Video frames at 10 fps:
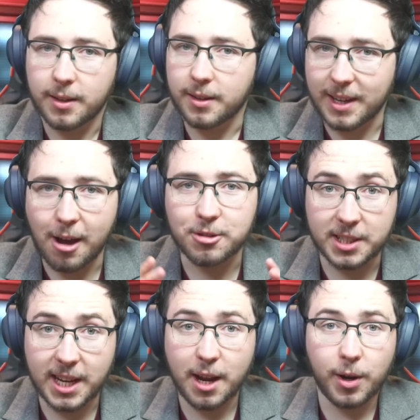Now,
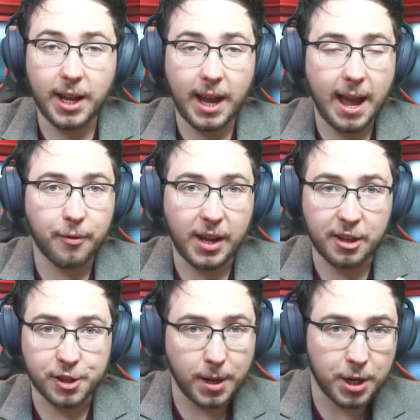today we have a
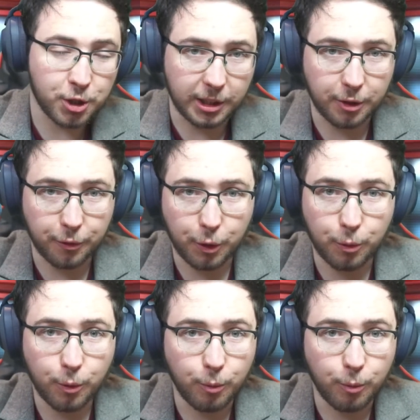special interview,